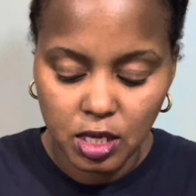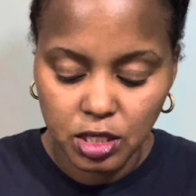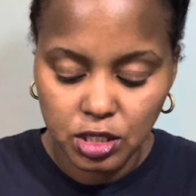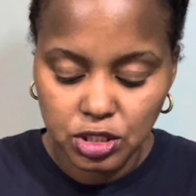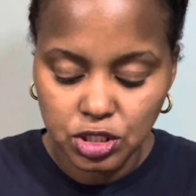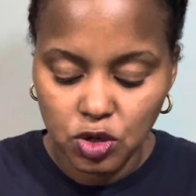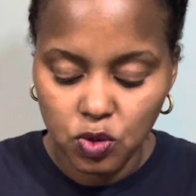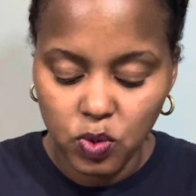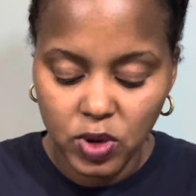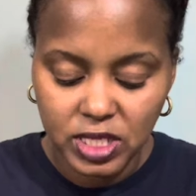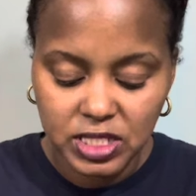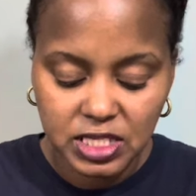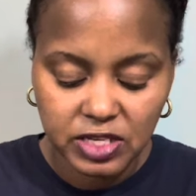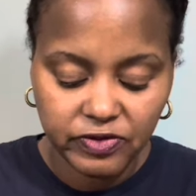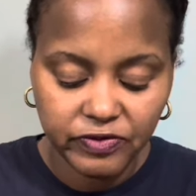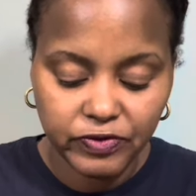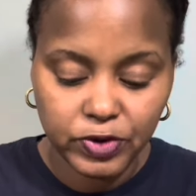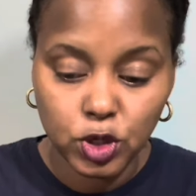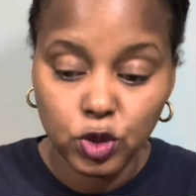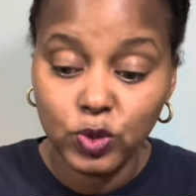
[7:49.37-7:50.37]
So what's
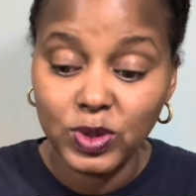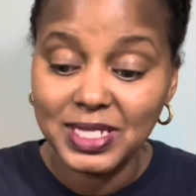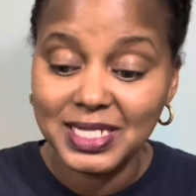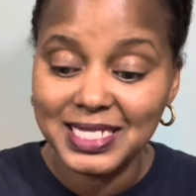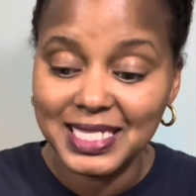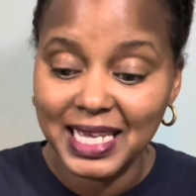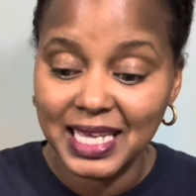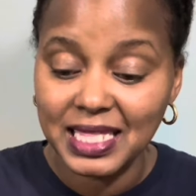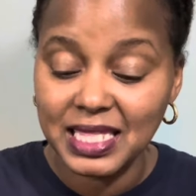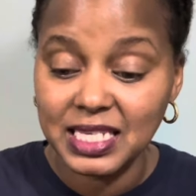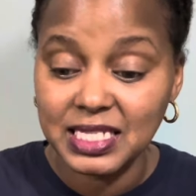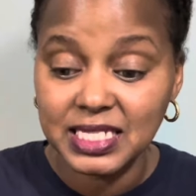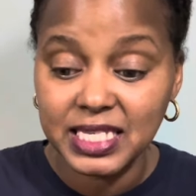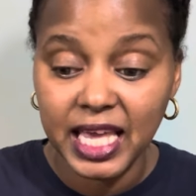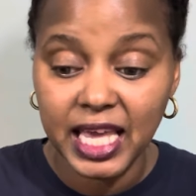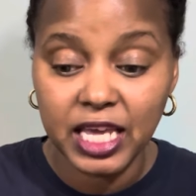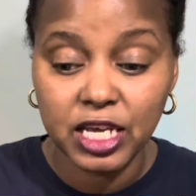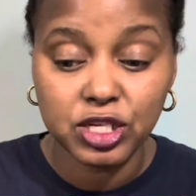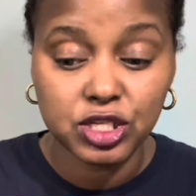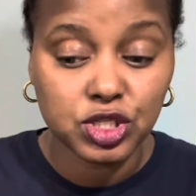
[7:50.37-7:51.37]
influencing this
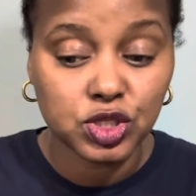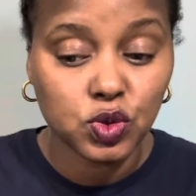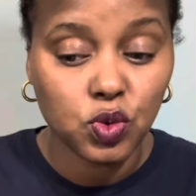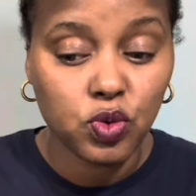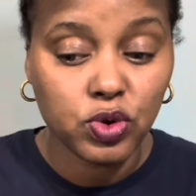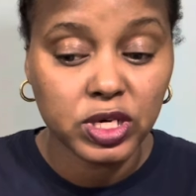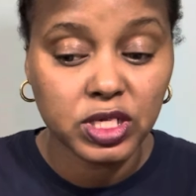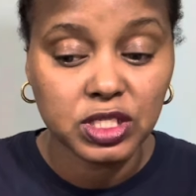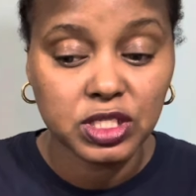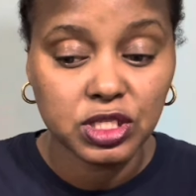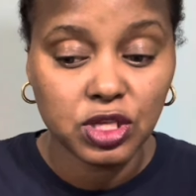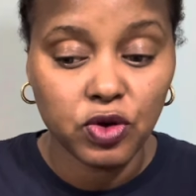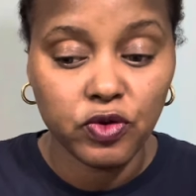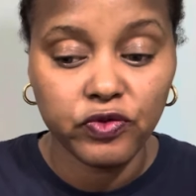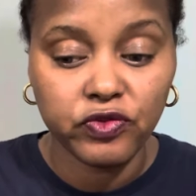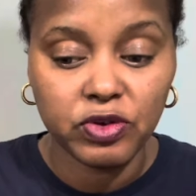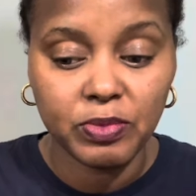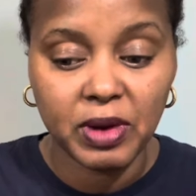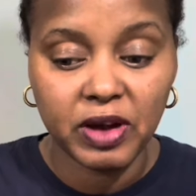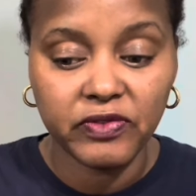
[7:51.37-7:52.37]
King of Swords though
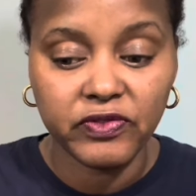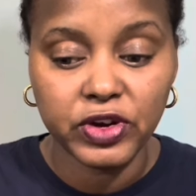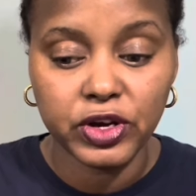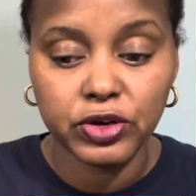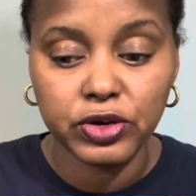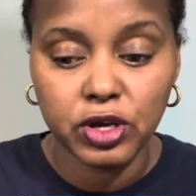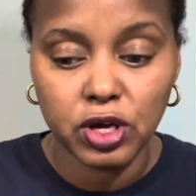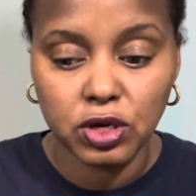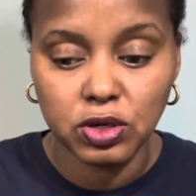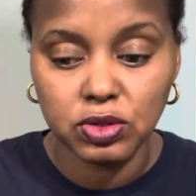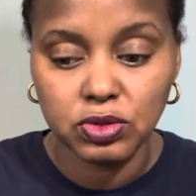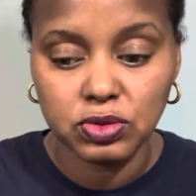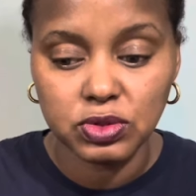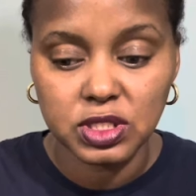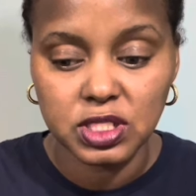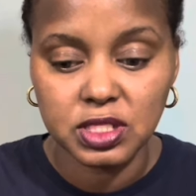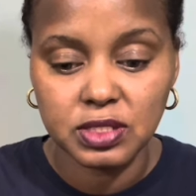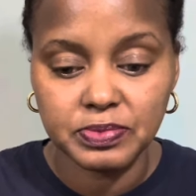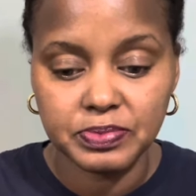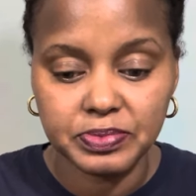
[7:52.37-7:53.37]
for my
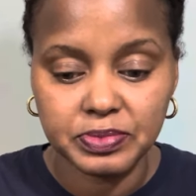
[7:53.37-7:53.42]
Virgos?